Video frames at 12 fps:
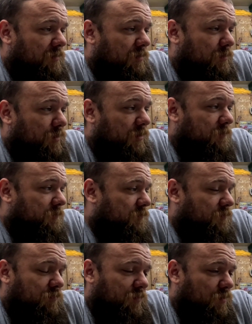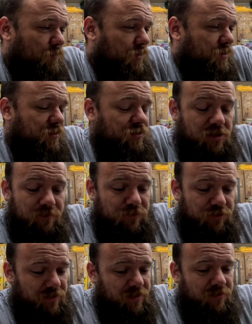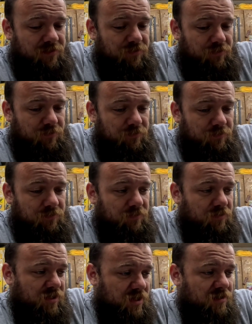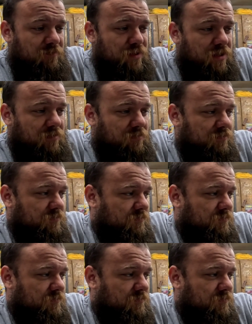But we're just going to jump straight into cutting metal,